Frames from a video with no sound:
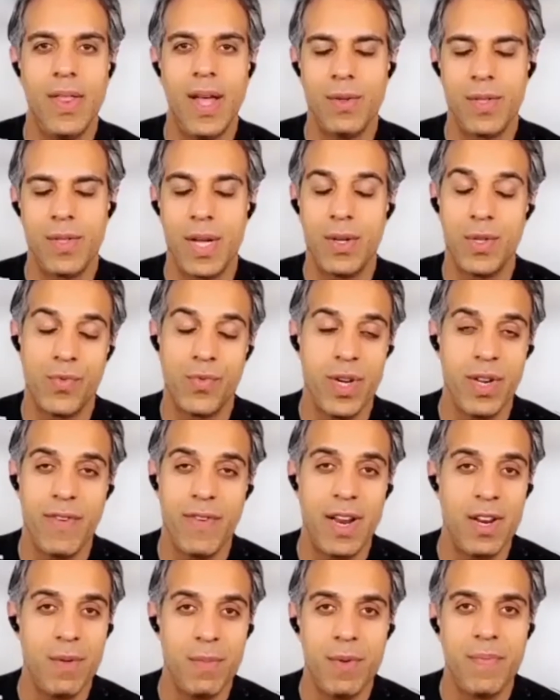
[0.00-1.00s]
Oh, that was really
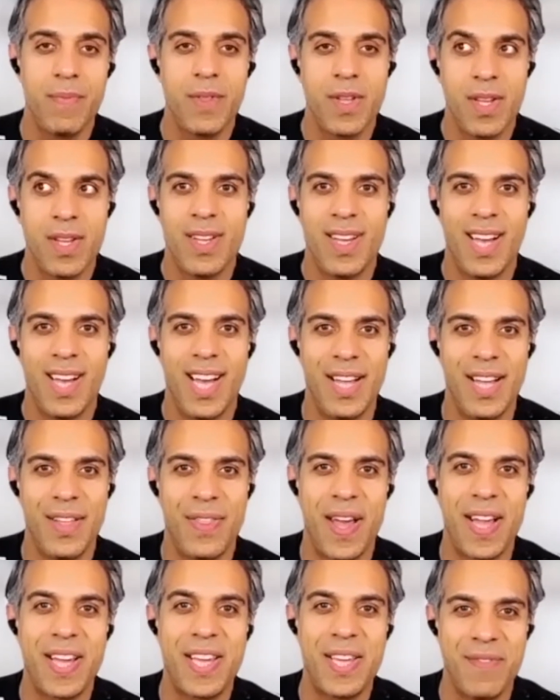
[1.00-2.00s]
valuable. Uh,
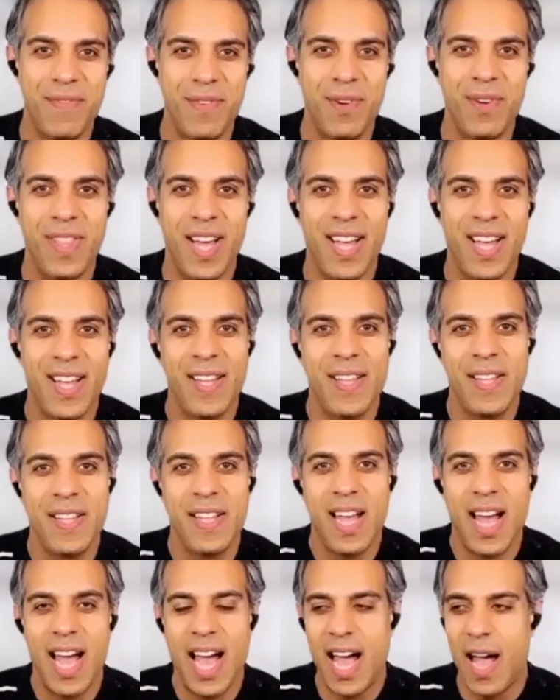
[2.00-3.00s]
thank you for that.
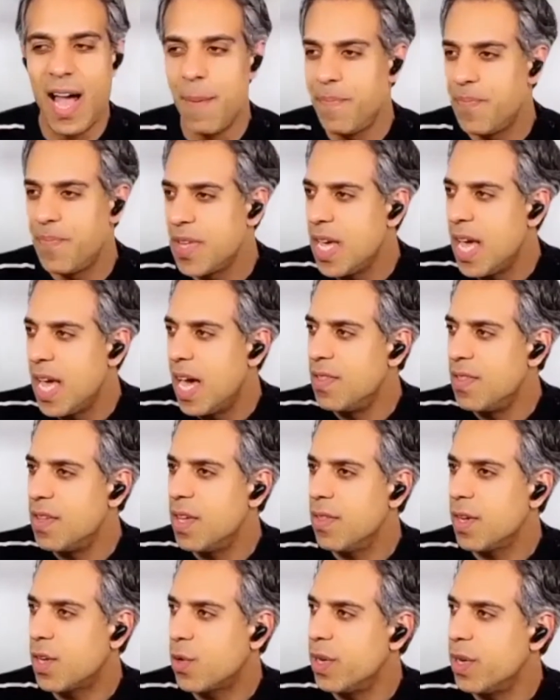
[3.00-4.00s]
Um, and the
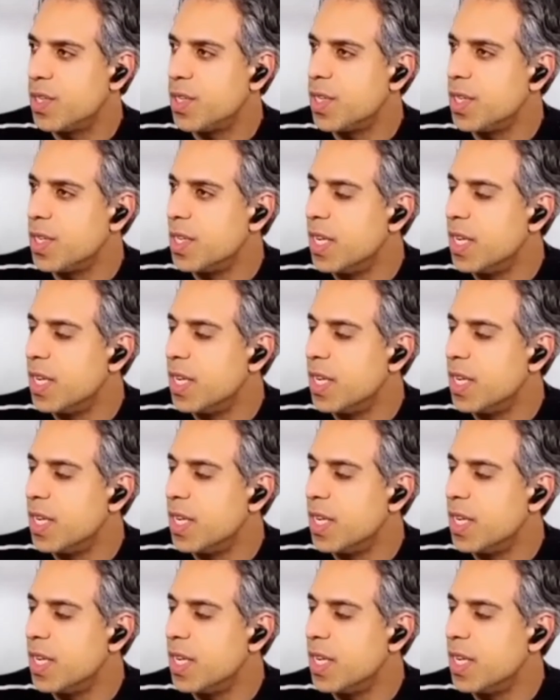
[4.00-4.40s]
other question